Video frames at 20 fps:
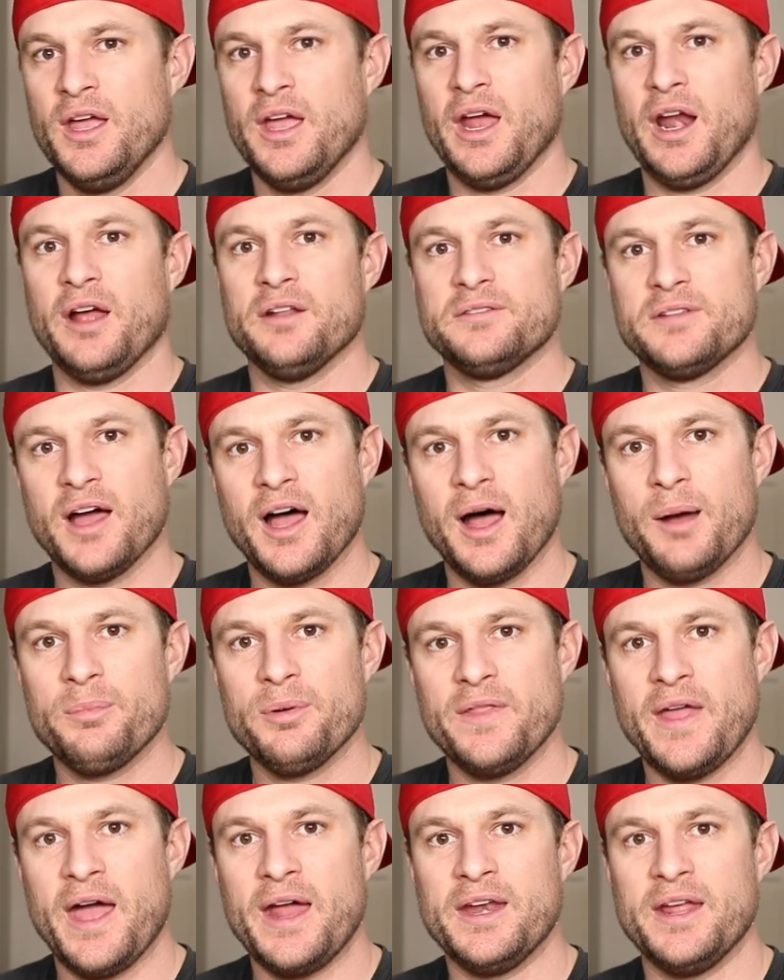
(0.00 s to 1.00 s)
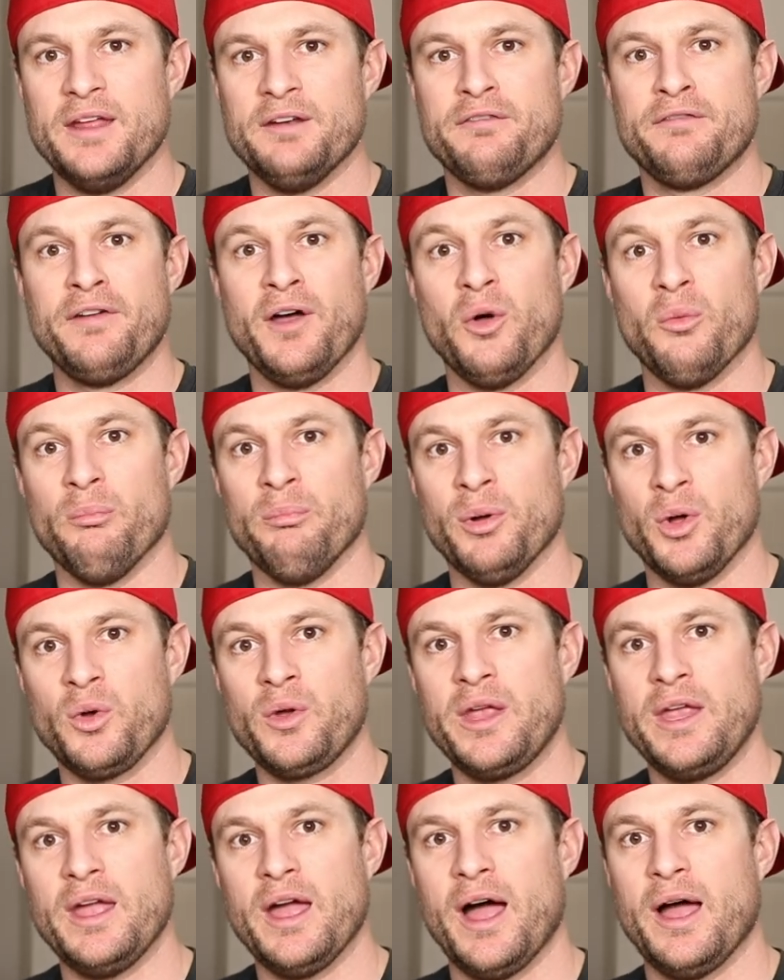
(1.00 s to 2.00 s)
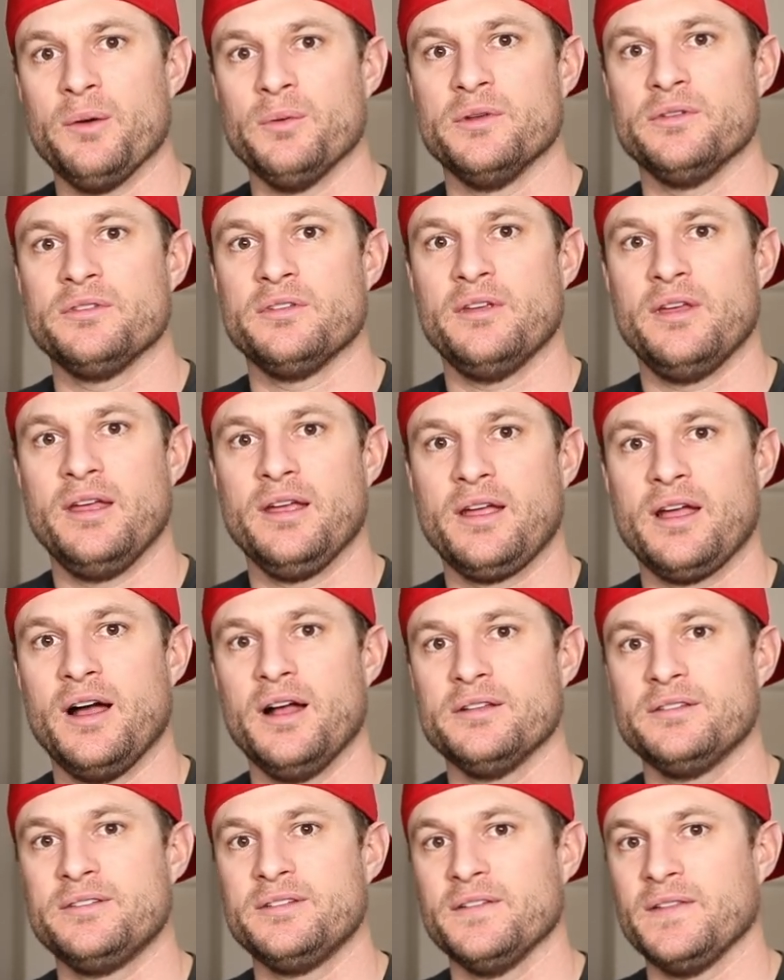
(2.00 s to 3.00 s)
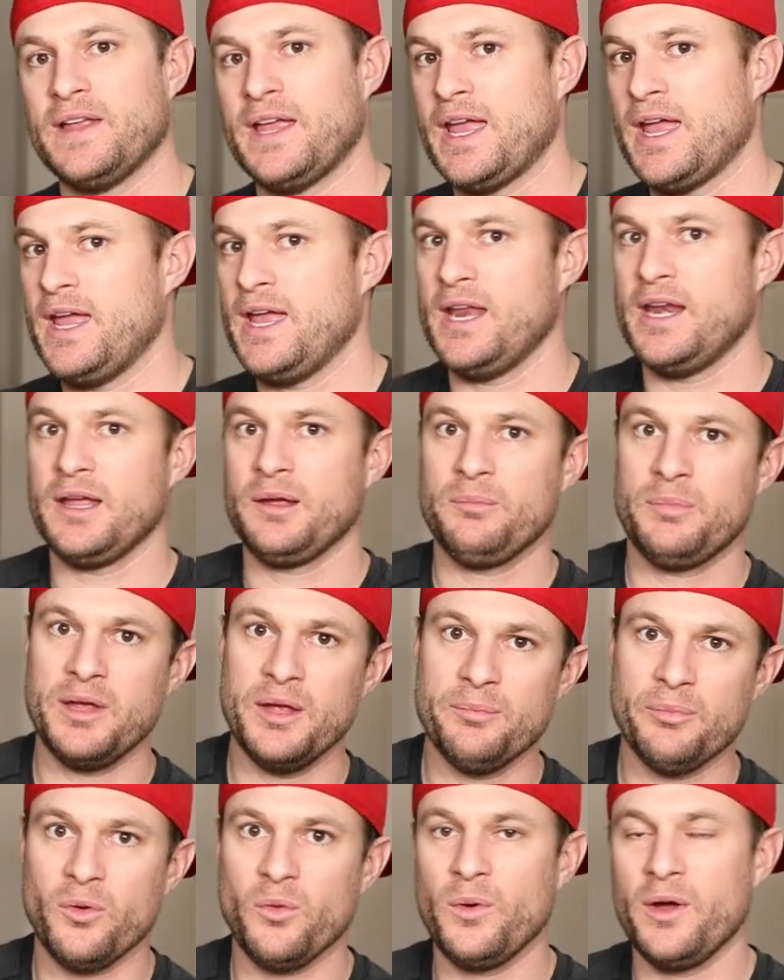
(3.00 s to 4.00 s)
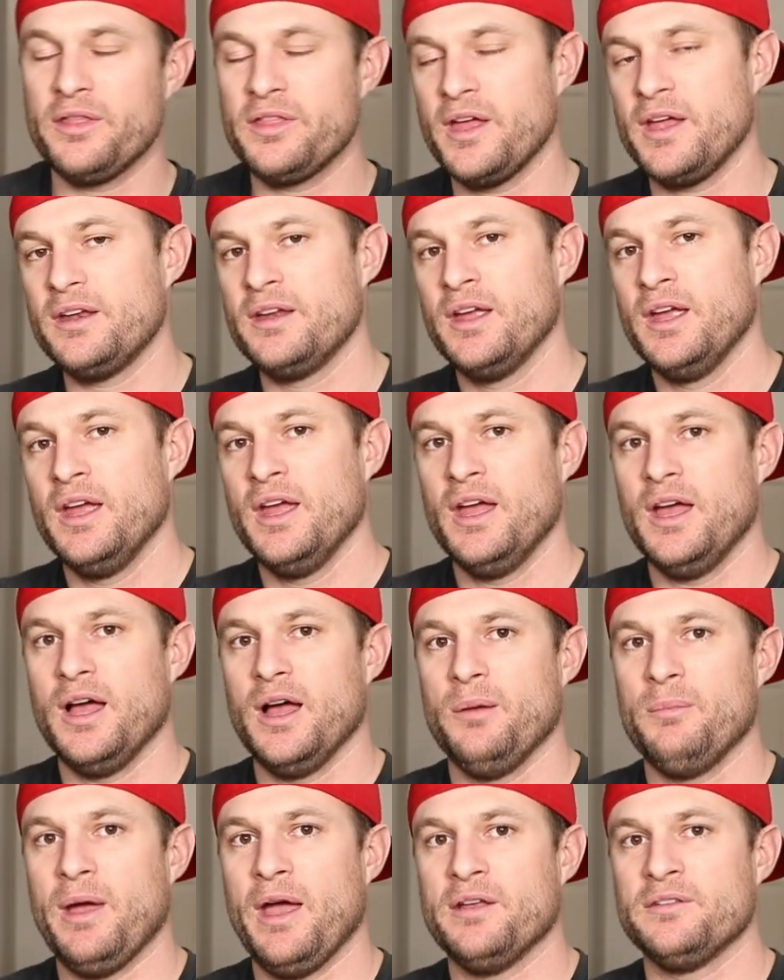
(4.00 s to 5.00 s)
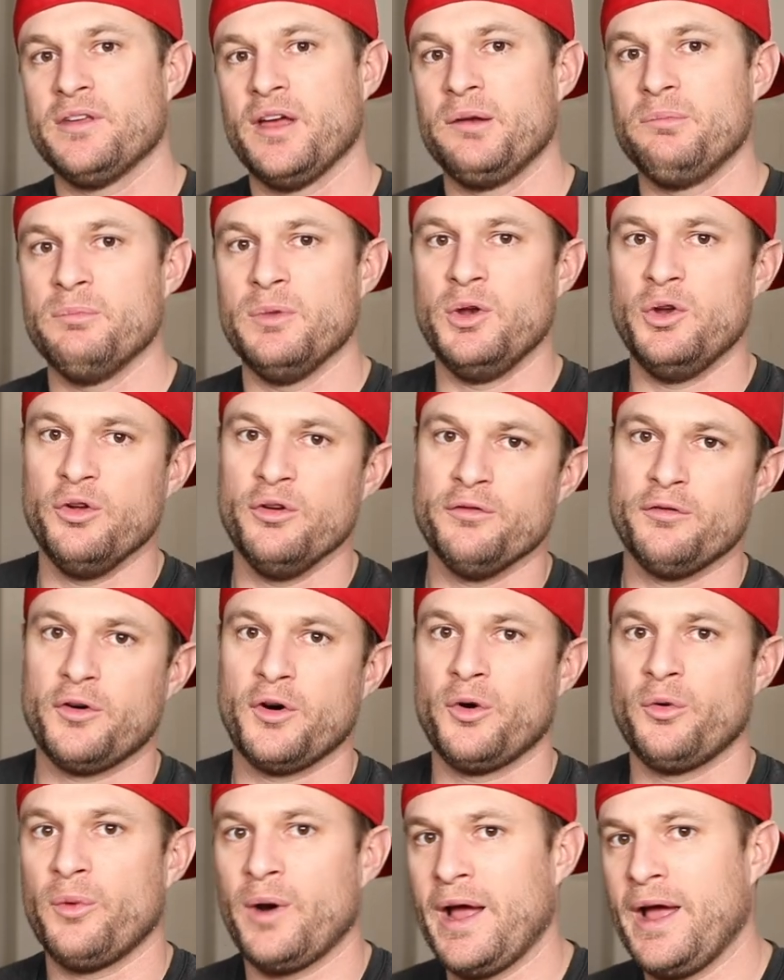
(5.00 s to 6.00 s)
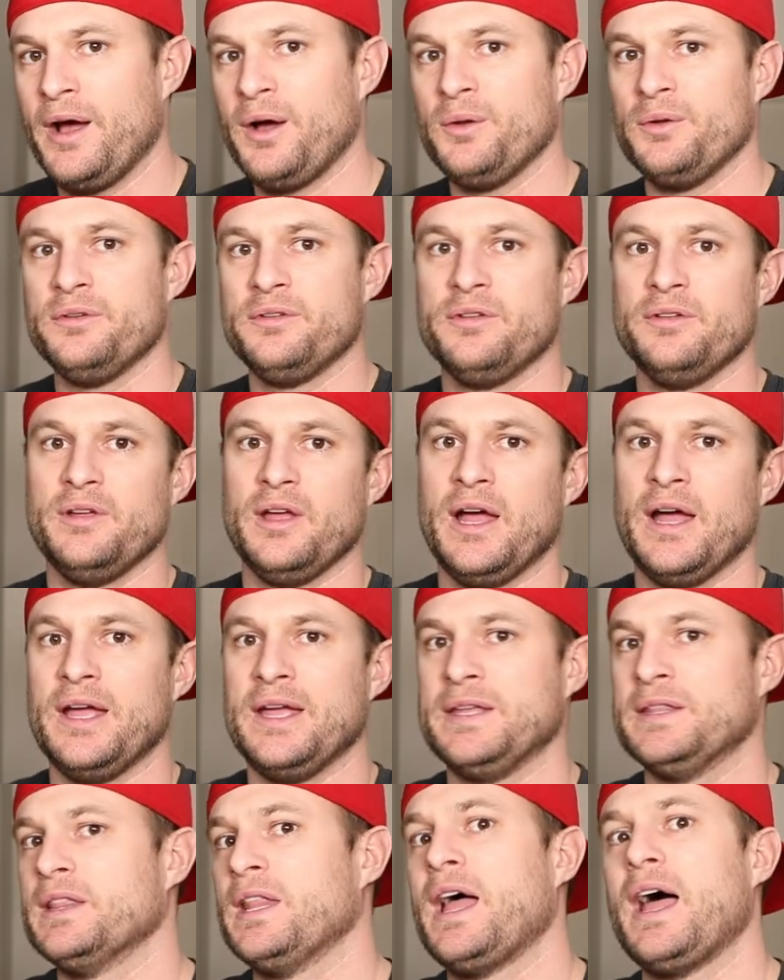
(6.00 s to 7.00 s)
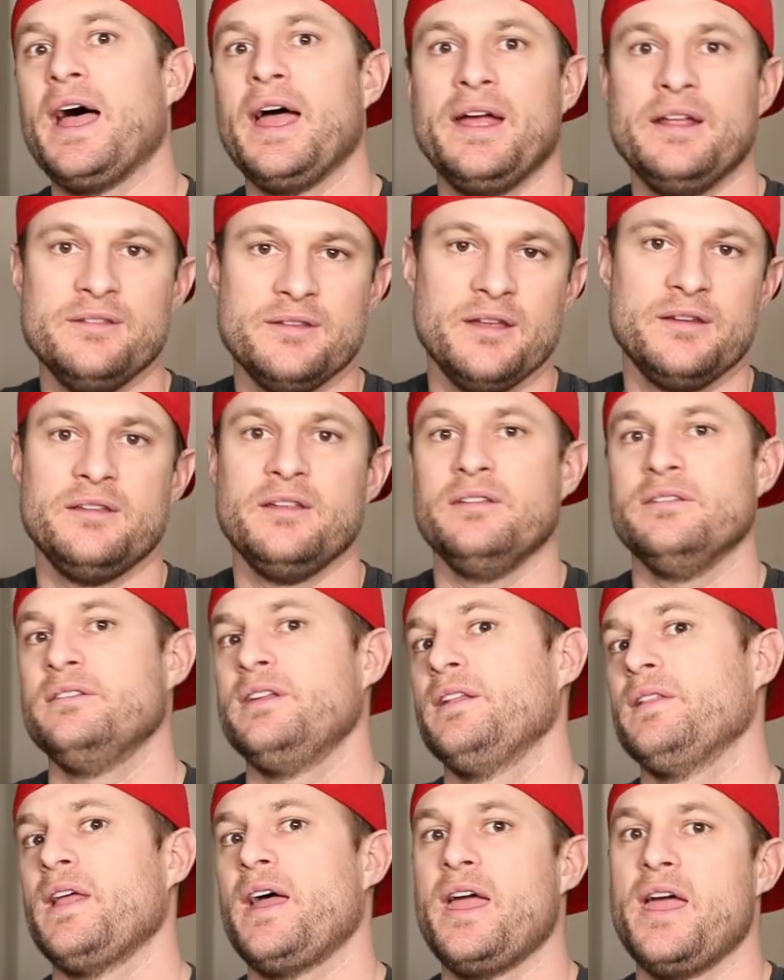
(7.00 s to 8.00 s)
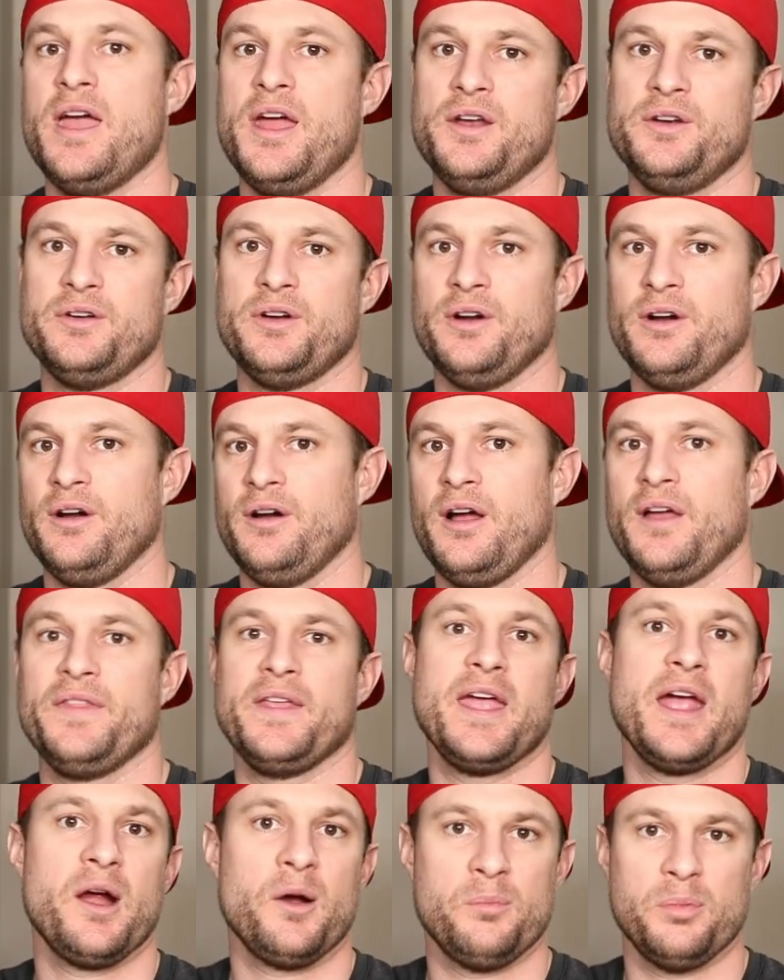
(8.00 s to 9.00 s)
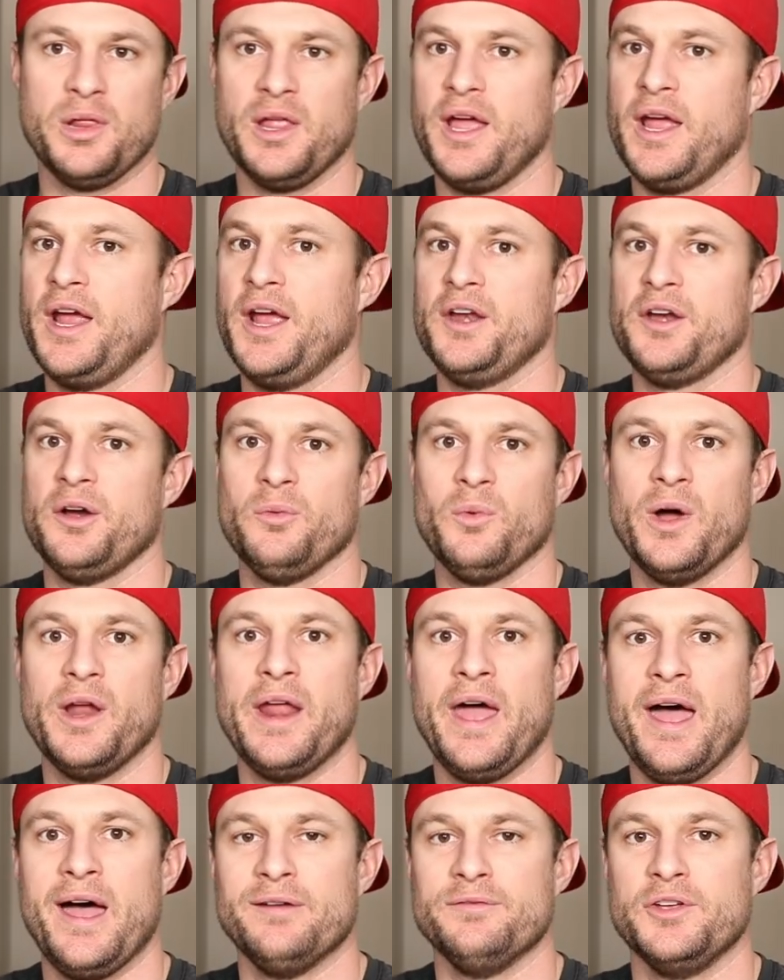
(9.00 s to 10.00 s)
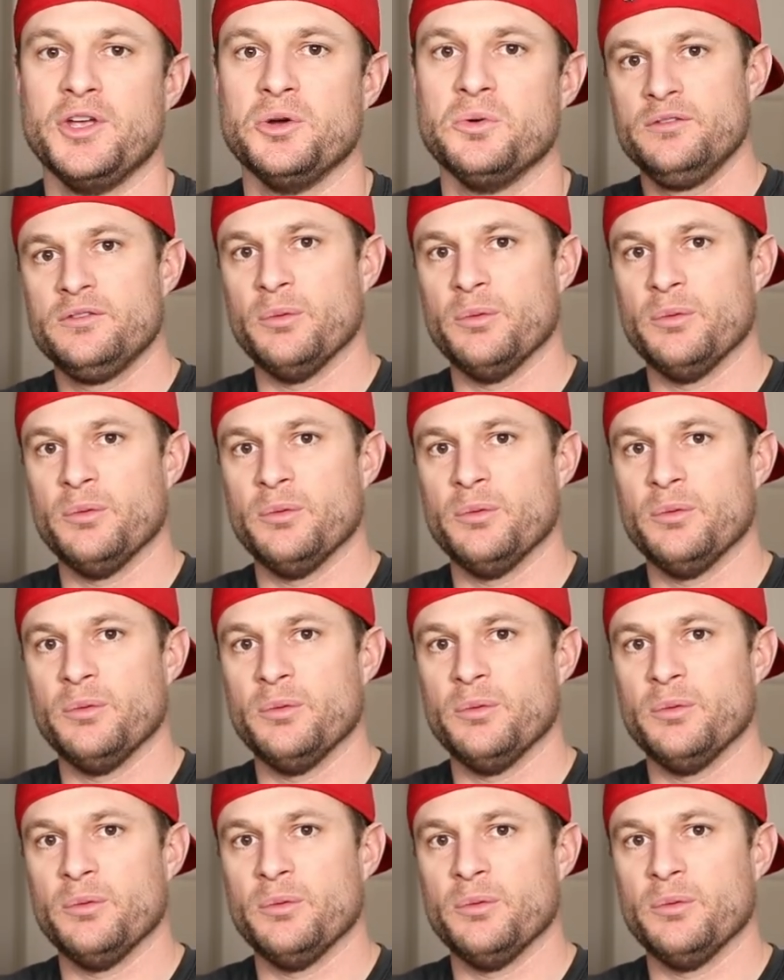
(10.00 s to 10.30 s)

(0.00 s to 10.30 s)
And on top of that, it felt bulky. I was constantly hitting people with it um, as I'd maneuver around uh, in lines at Disneyland or on the airplane or what have you.